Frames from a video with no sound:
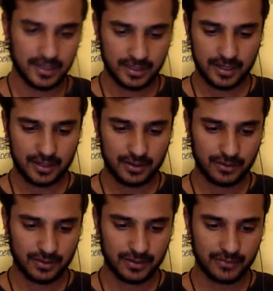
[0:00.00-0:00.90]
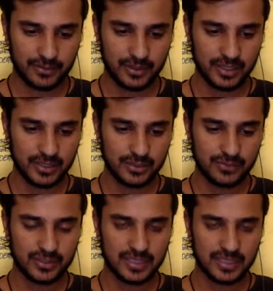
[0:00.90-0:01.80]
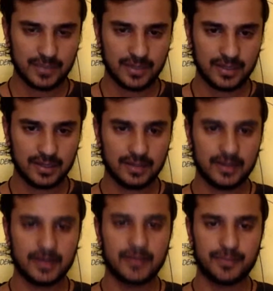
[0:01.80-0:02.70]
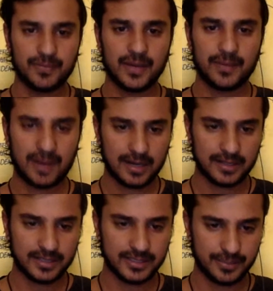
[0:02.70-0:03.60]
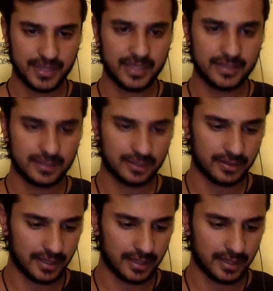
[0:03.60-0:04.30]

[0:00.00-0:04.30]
Now, if we look into, for example, an artist, a painter,